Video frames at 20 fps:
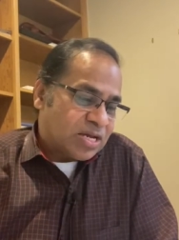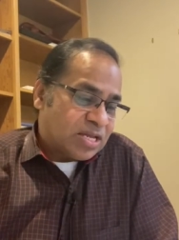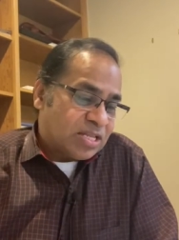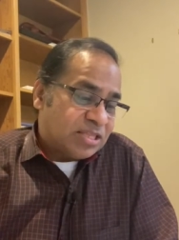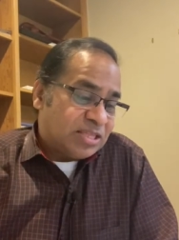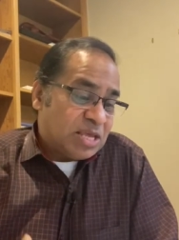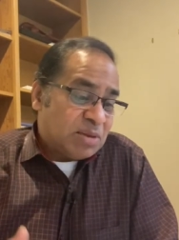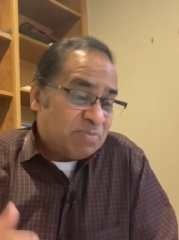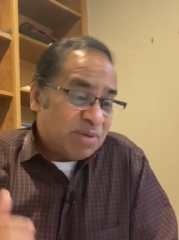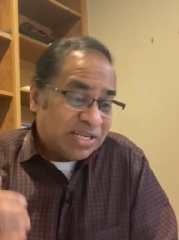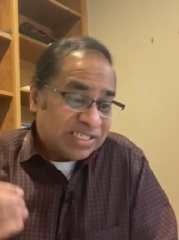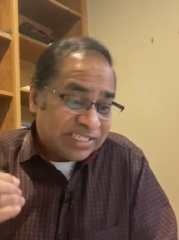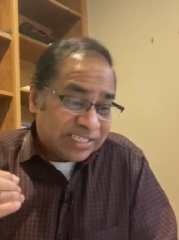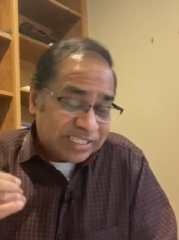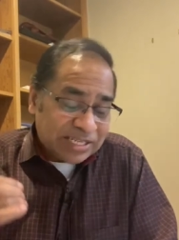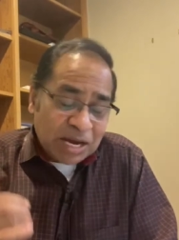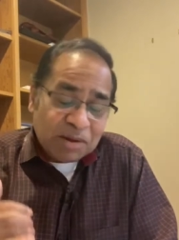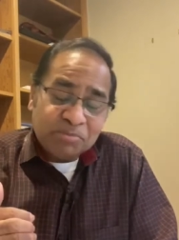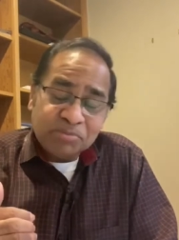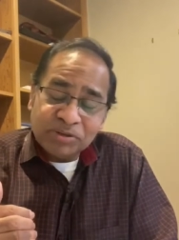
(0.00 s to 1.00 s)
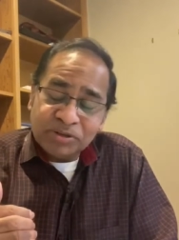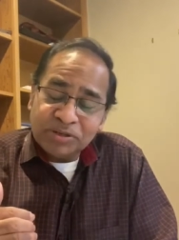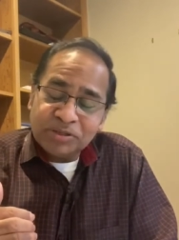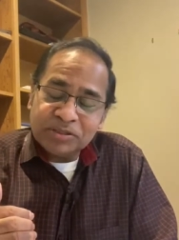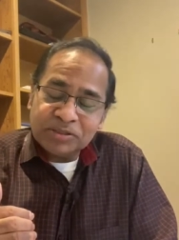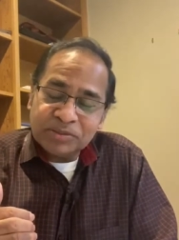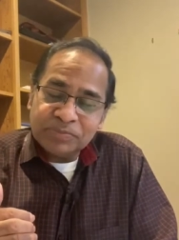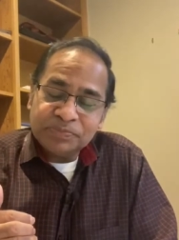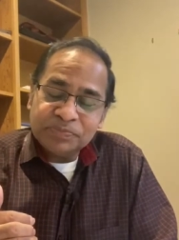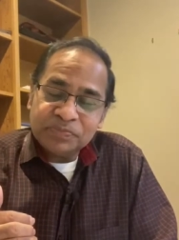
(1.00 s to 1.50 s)
They may
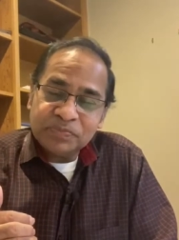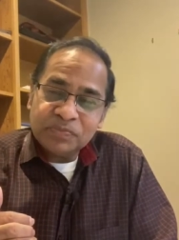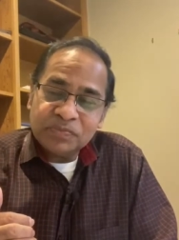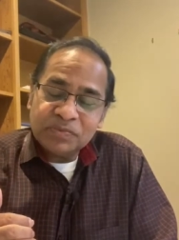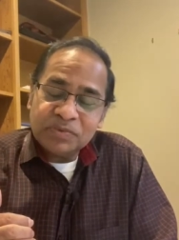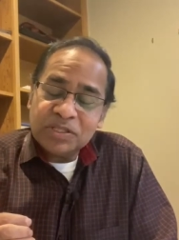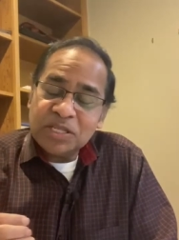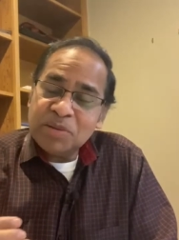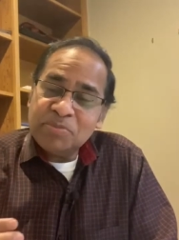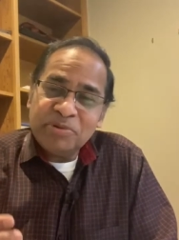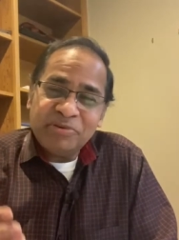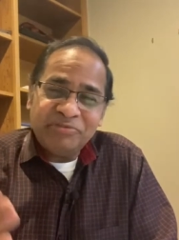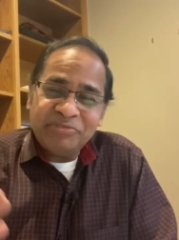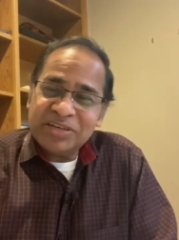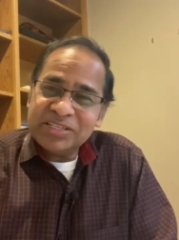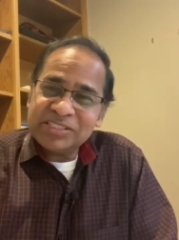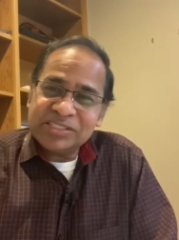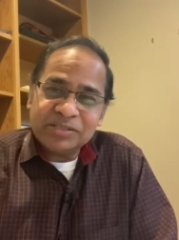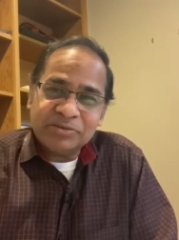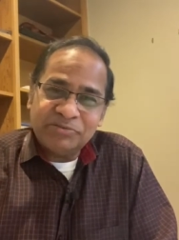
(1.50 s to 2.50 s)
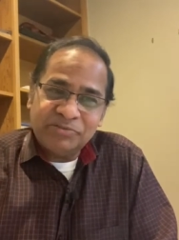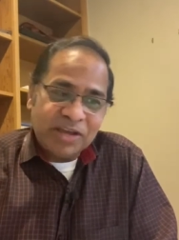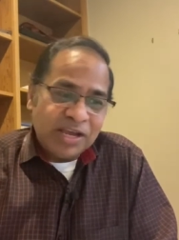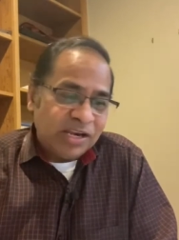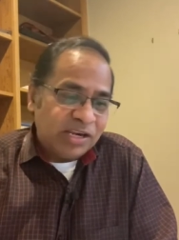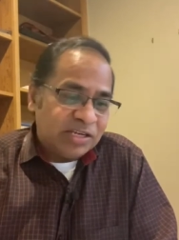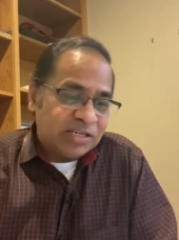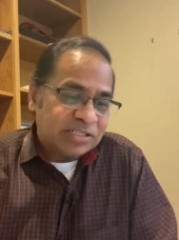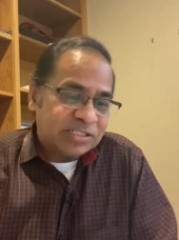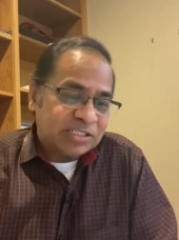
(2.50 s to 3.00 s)
stumble, they may face
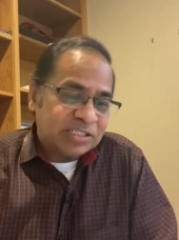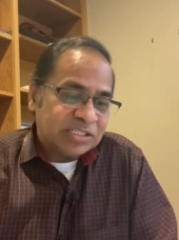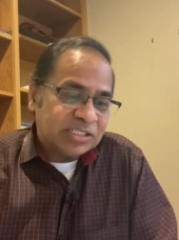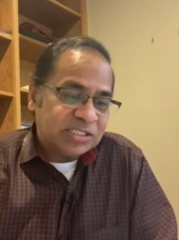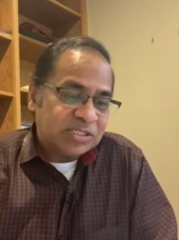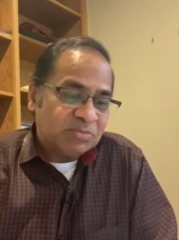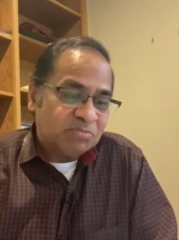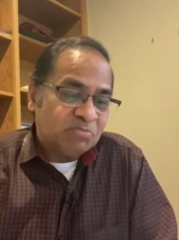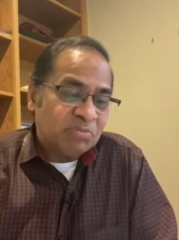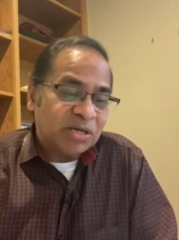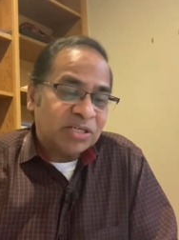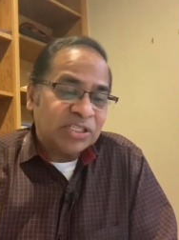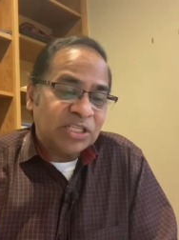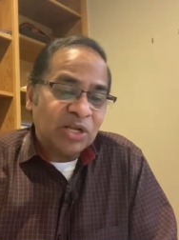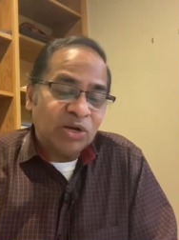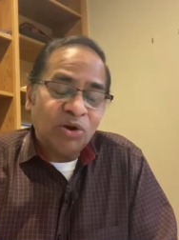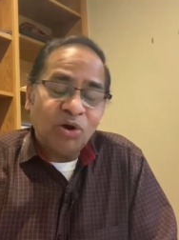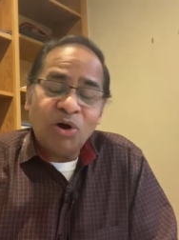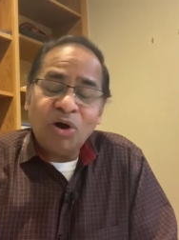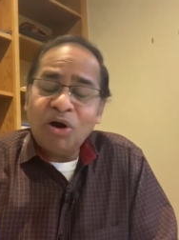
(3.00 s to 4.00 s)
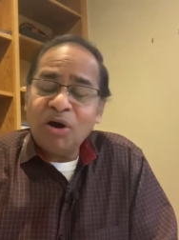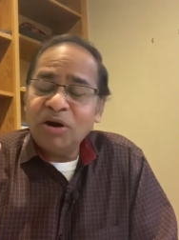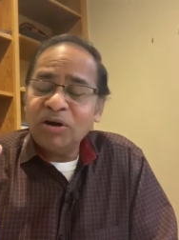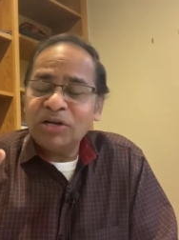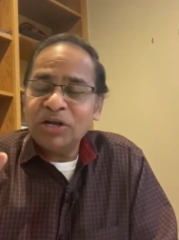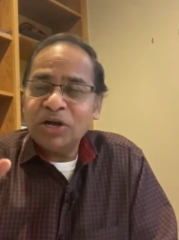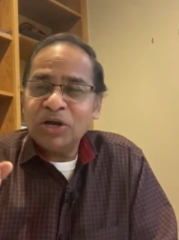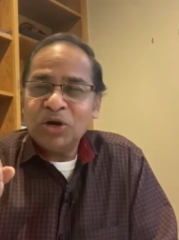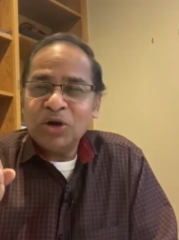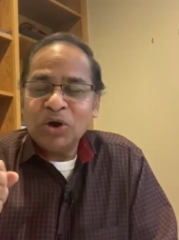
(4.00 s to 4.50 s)
failures, but the Lord
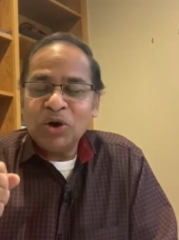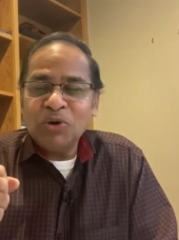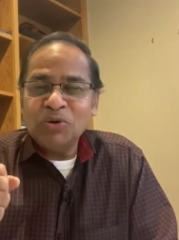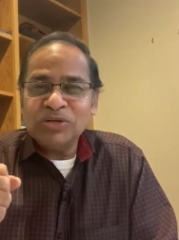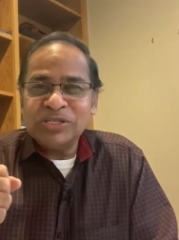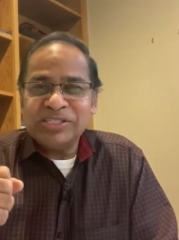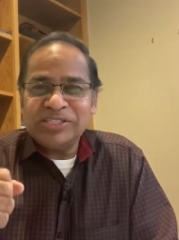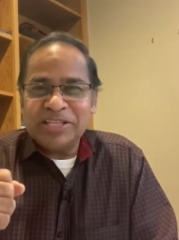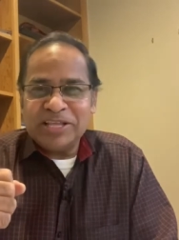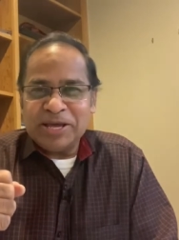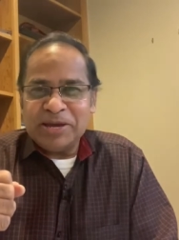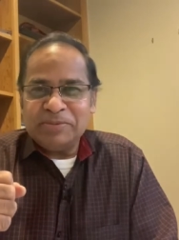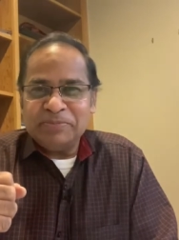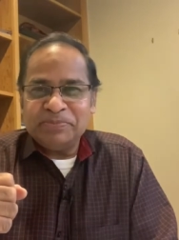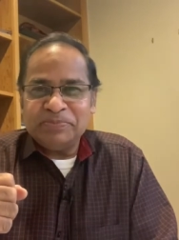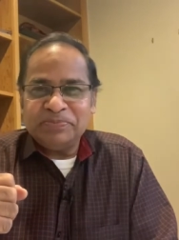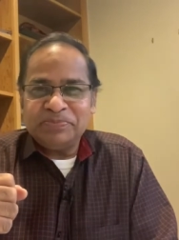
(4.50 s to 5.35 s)
holds them.